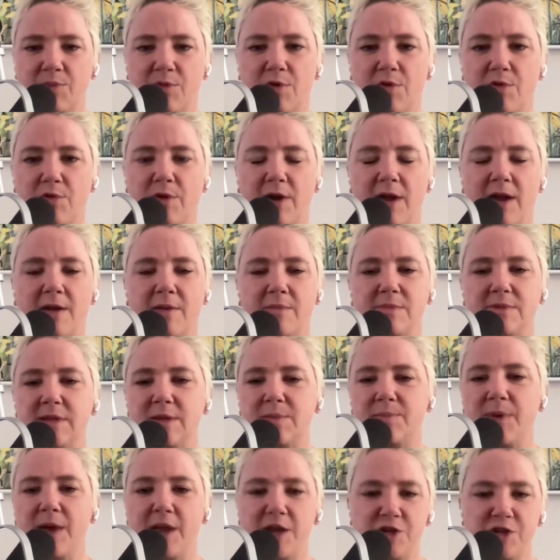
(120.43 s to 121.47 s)
programs
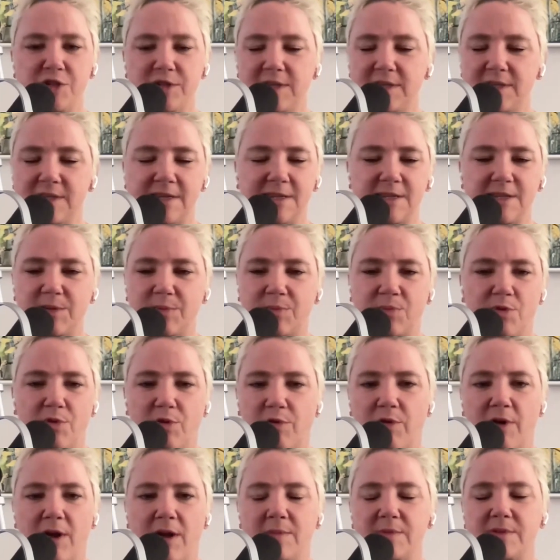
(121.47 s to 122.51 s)
and patient assistant
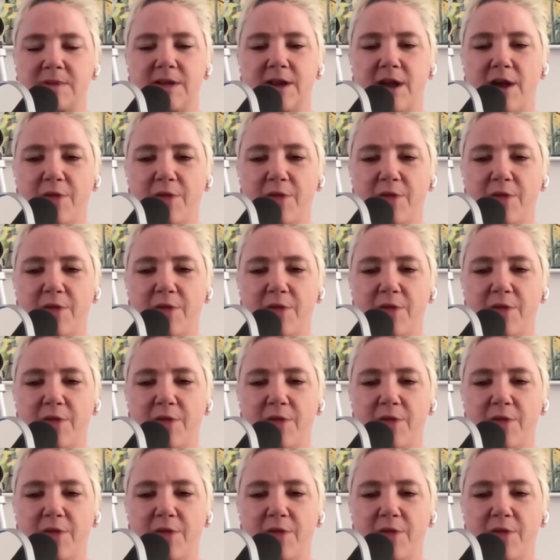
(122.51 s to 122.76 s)
programs and